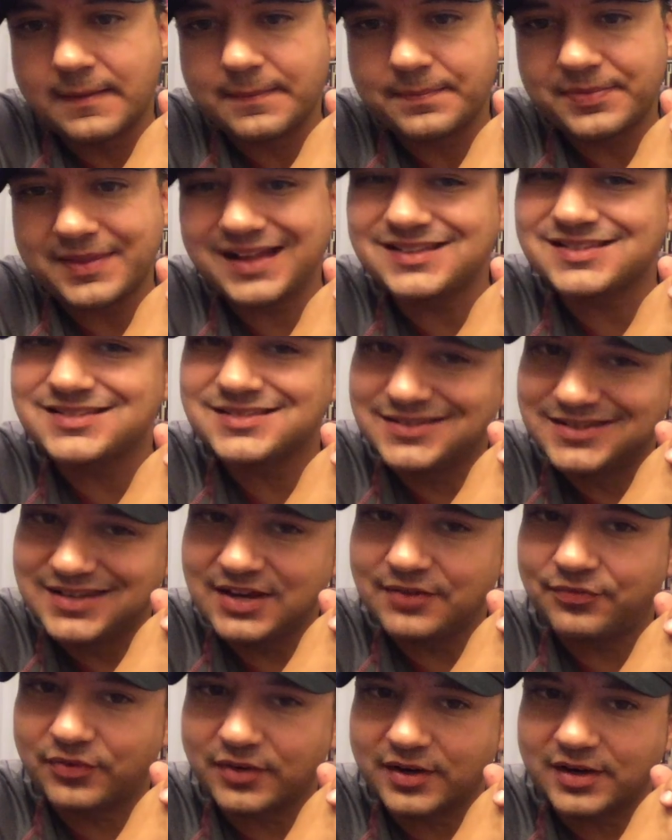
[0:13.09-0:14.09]
That's
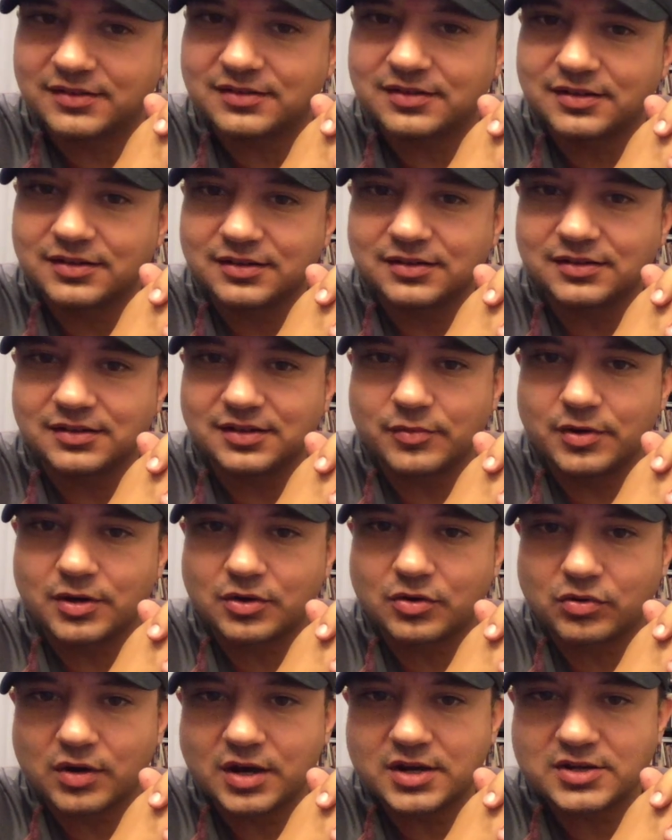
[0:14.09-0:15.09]
different than what
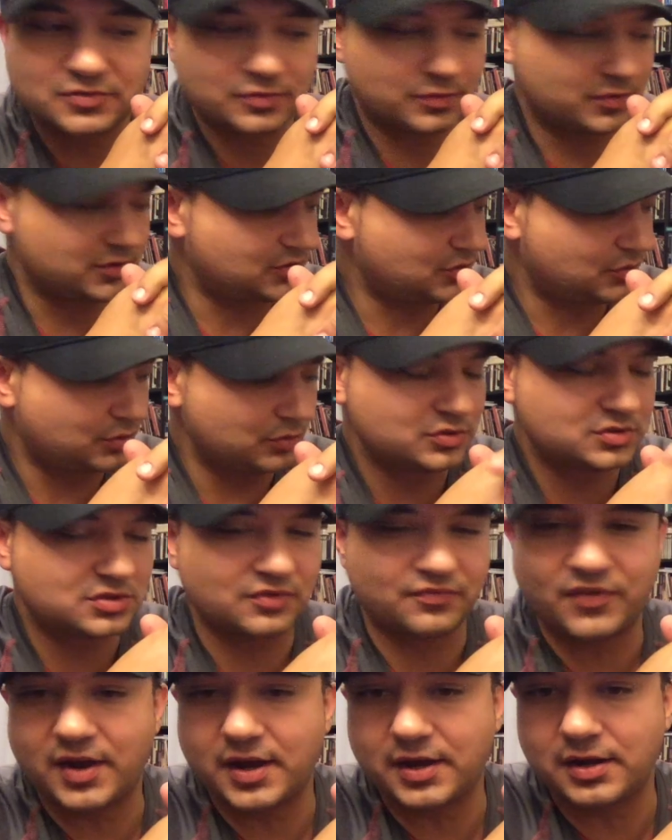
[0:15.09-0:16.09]
Christ was
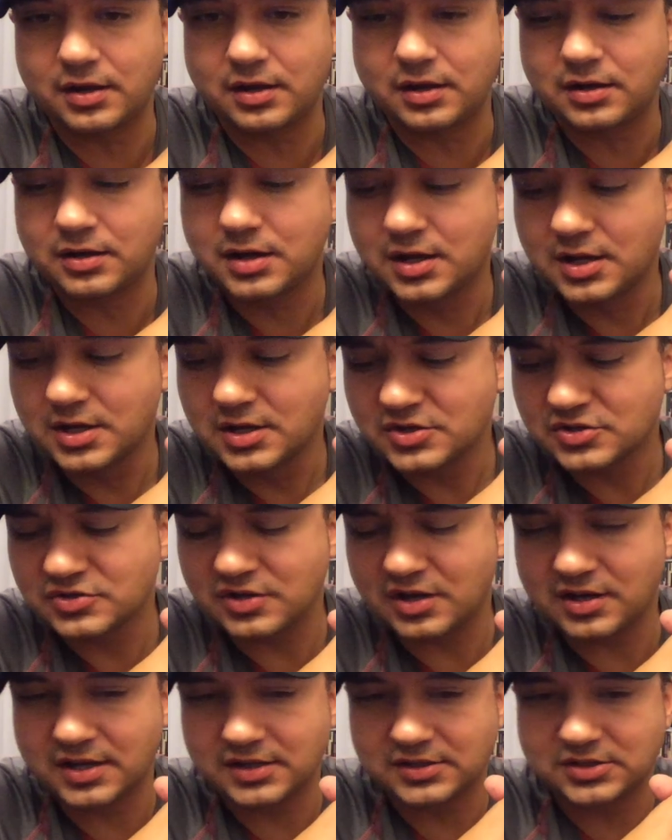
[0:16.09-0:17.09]
crucified on. So
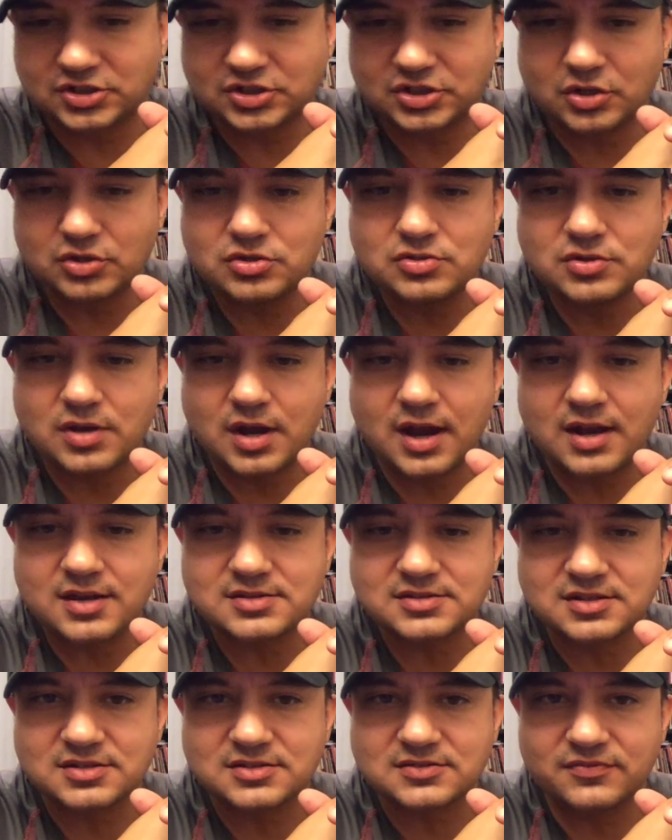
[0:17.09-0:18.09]
I'd like to show you guys
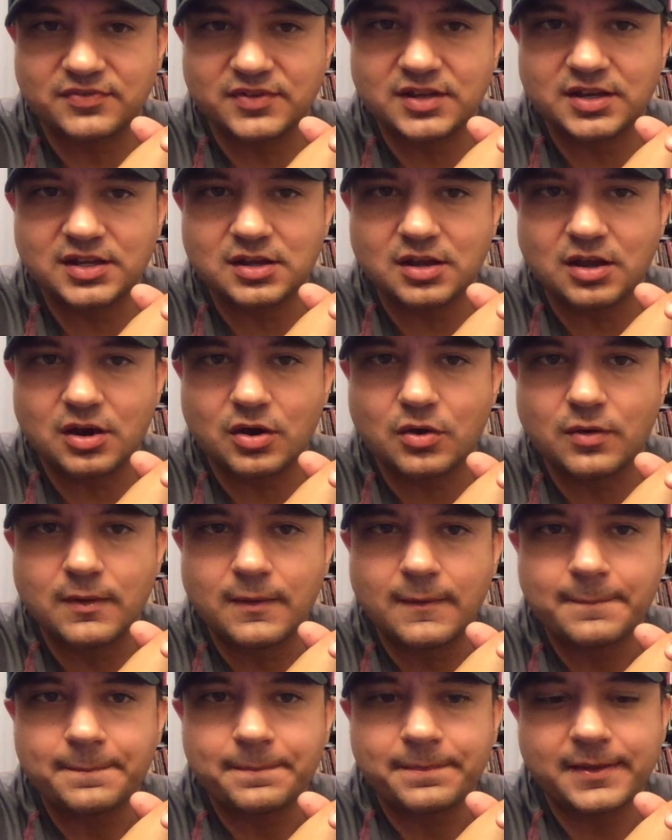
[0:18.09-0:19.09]
this video,
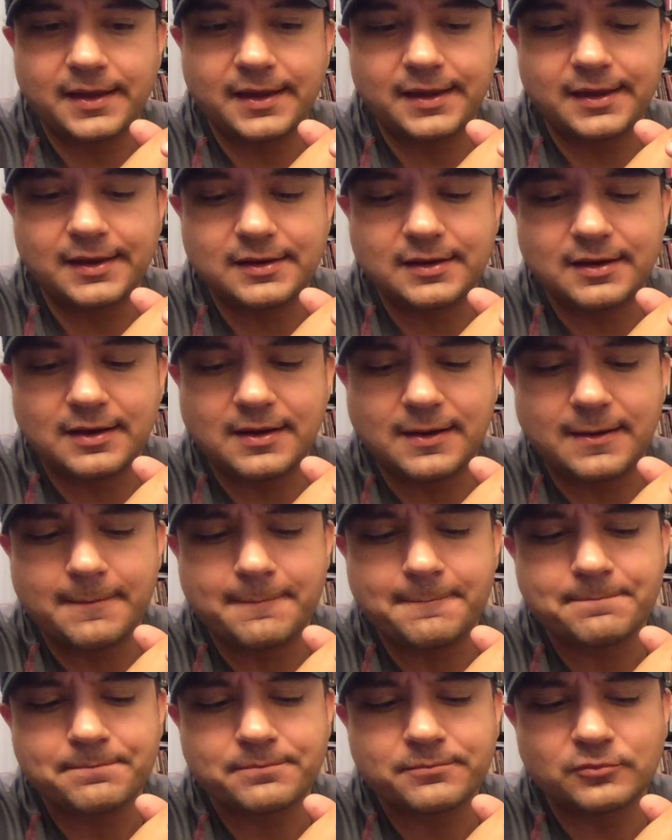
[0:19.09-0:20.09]
and
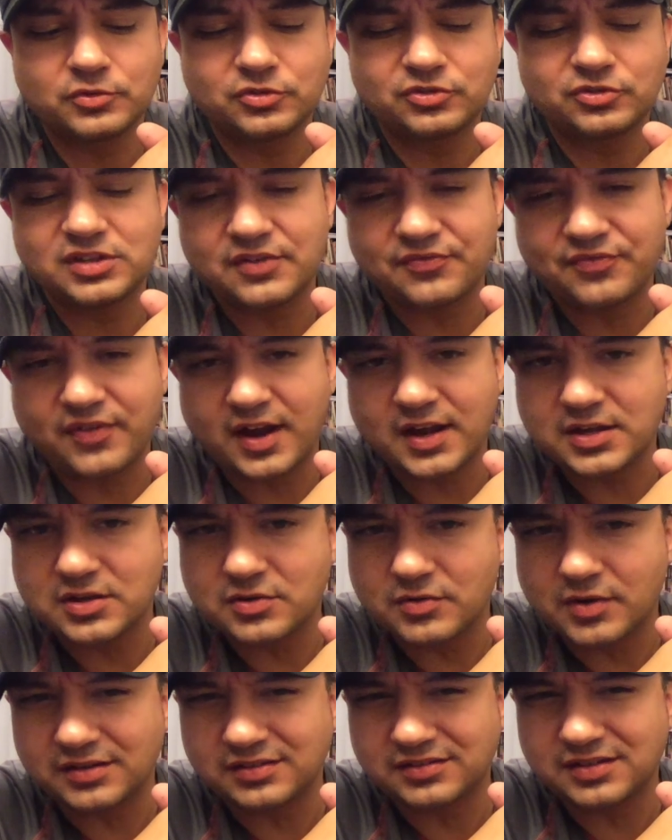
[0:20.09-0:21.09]
we'll see if
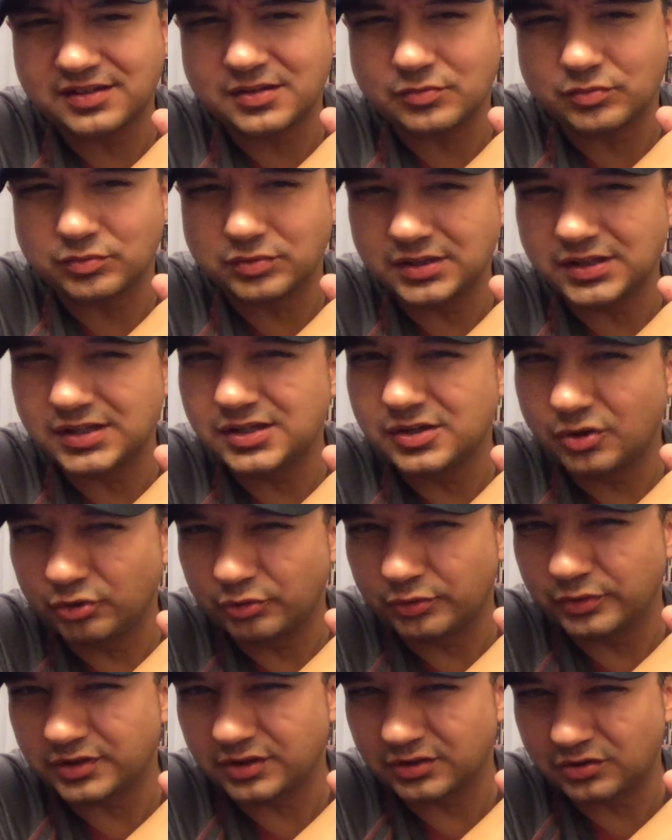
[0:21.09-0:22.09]
IUIC really knows
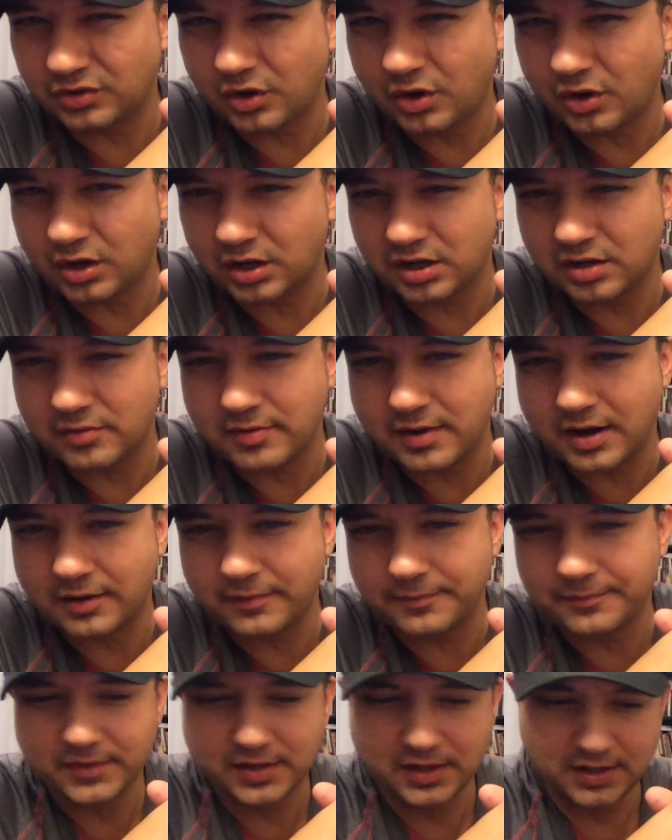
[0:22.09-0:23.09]
what they're talking
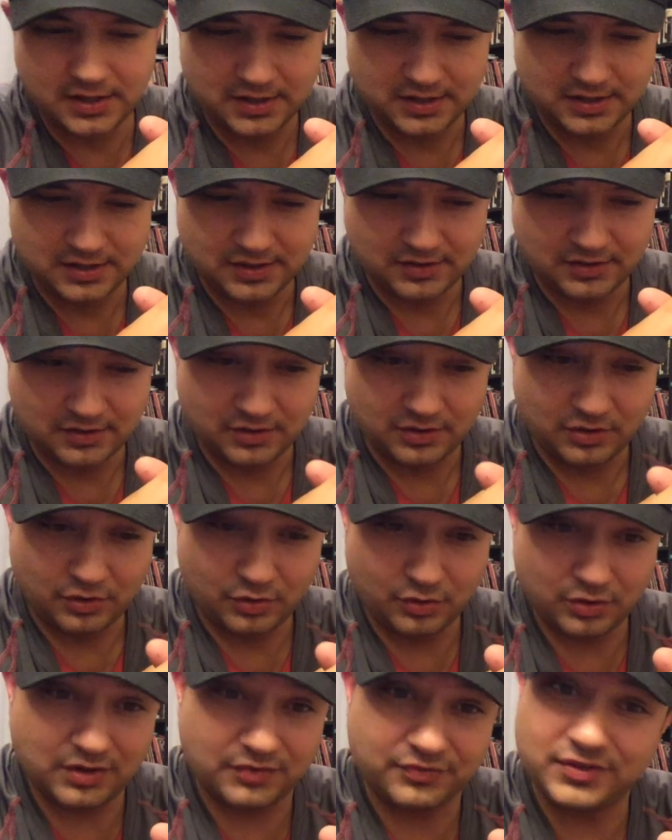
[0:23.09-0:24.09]
about,
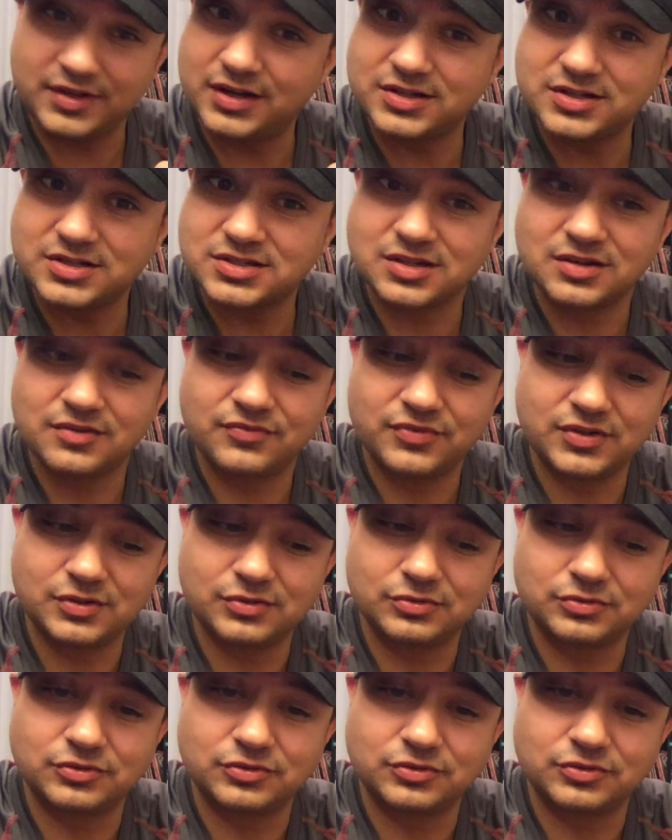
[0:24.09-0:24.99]
or if they're just confused.